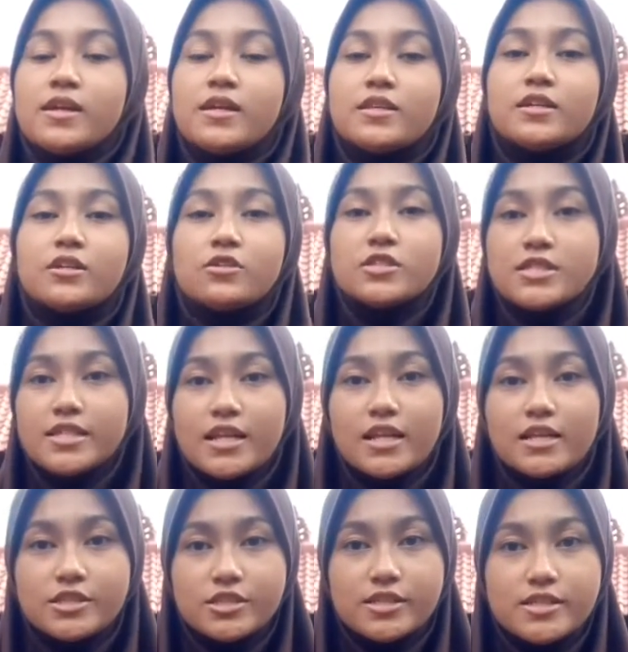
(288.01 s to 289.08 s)
The
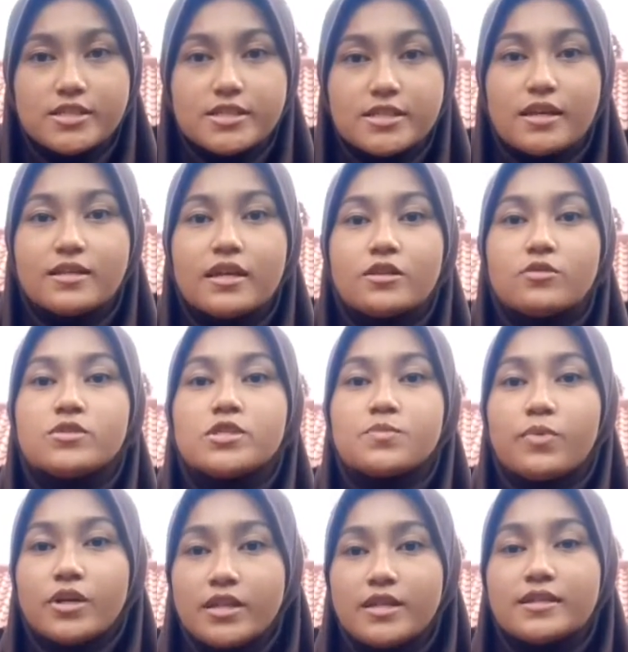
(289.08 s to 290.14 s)
constellations that we
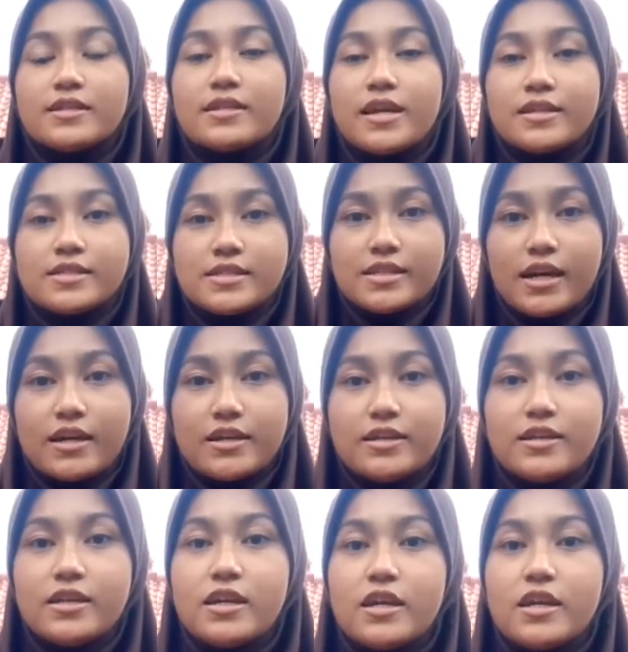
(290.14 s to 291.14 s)
spot in the night sky